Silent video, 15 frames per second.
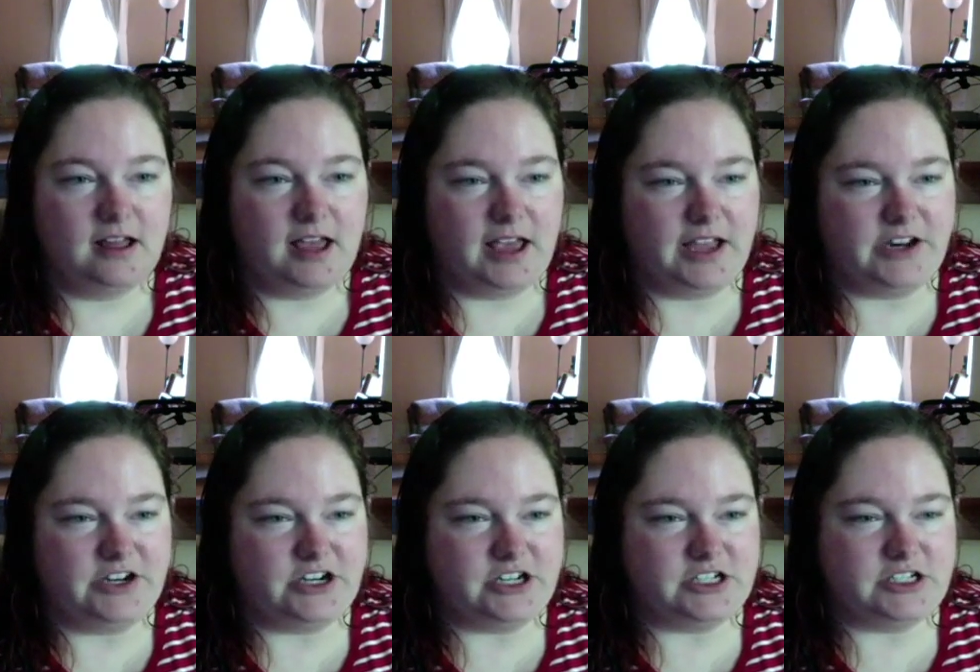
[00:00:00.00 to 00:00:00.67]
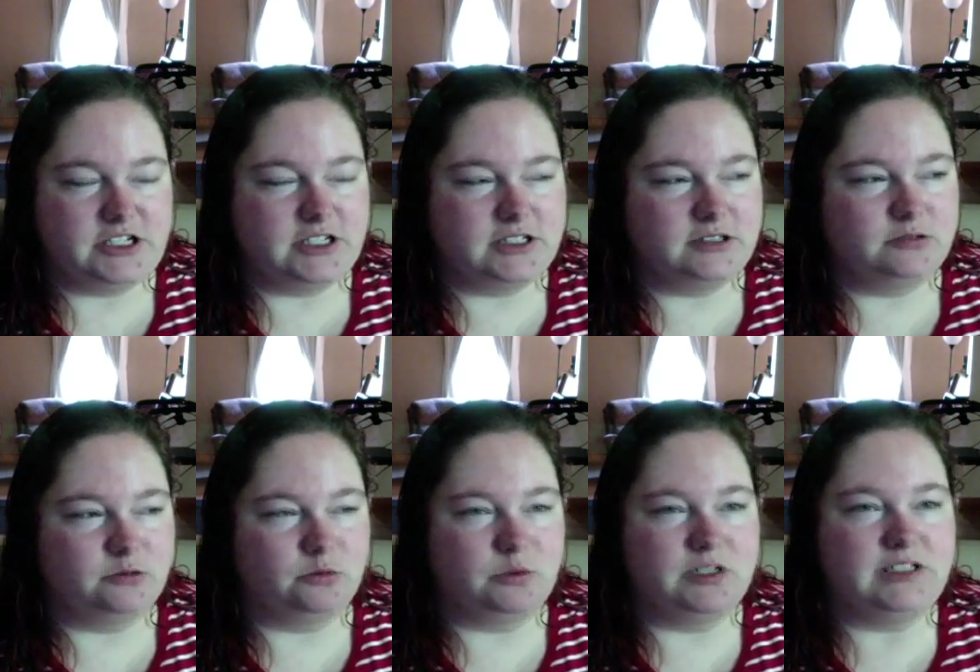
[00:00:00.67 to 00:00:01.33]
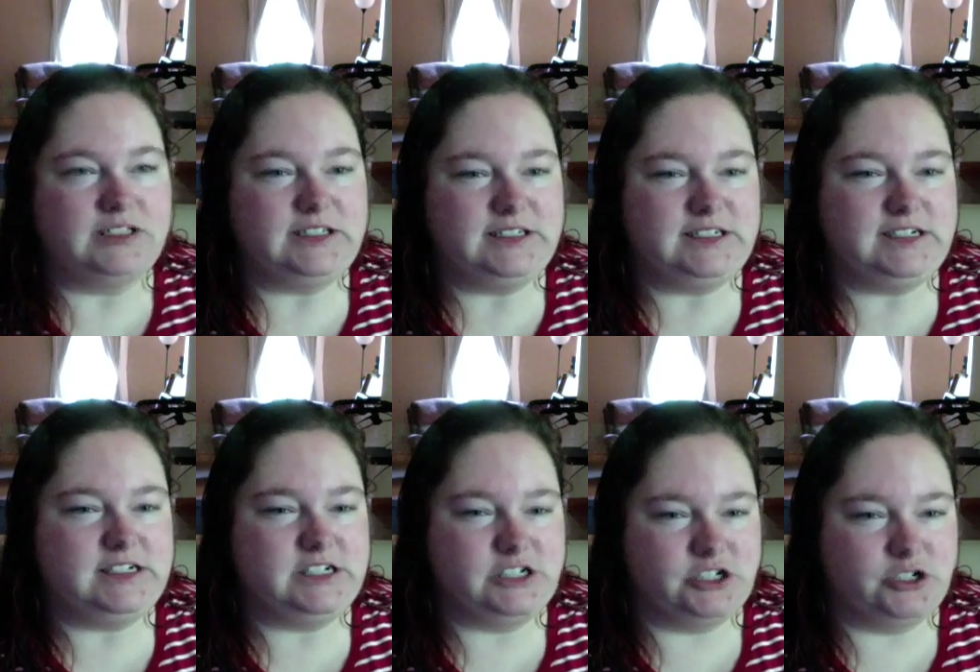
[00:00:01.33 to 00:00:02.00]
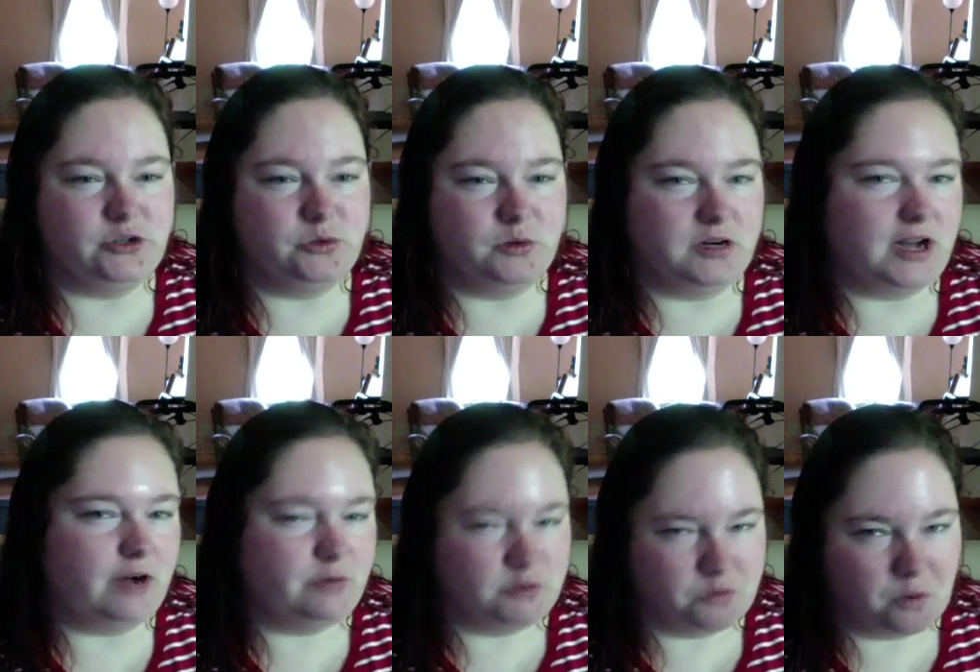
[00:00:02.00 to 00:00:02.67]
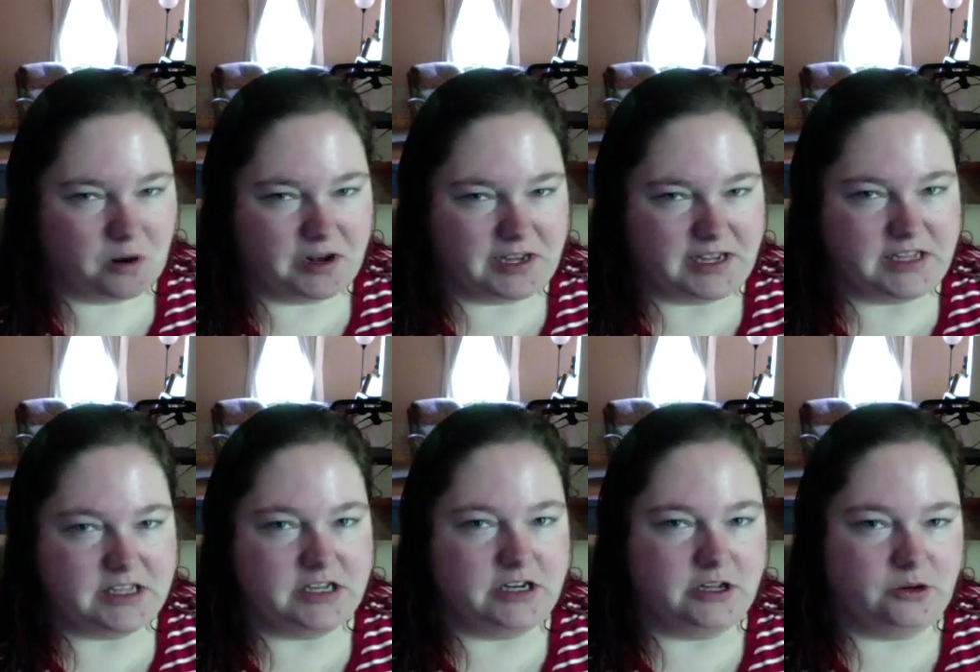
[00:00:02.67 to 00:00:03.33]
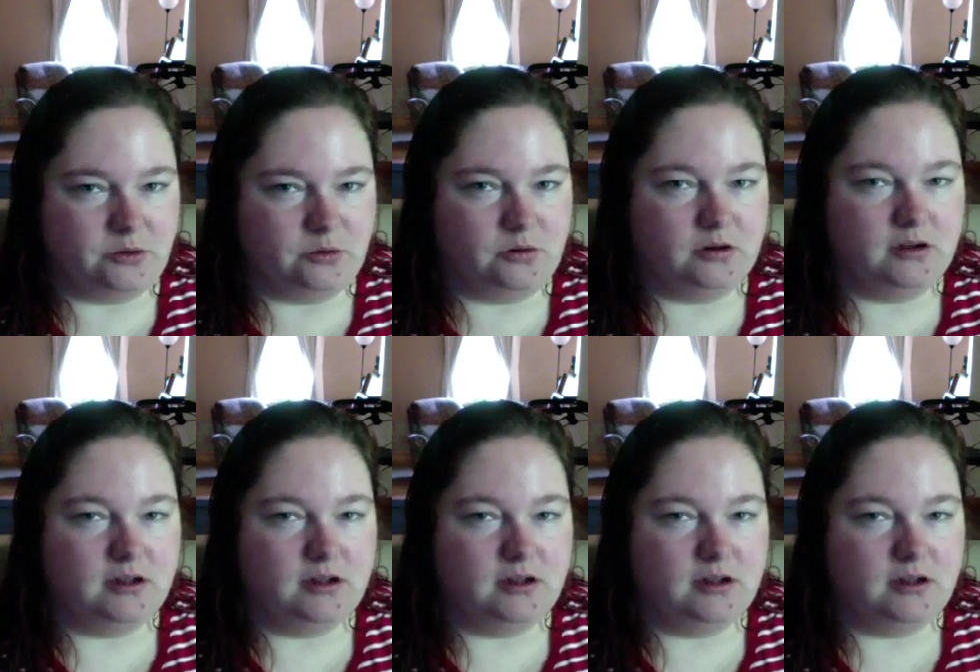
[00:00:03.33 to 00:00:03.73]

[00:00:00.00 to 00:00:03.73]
and just really didn't do what I was wanting it to do.